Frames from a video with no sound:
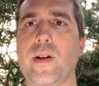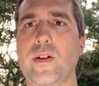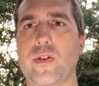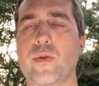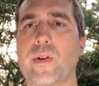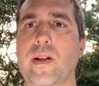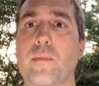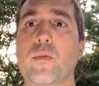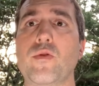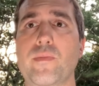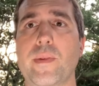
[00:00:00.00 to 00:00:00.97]
you're doing a
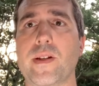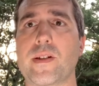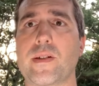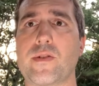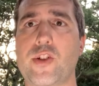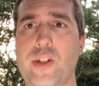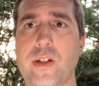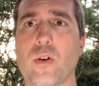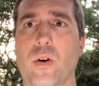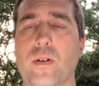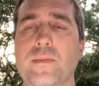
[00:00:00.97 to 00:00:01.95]
movement Qi Gong.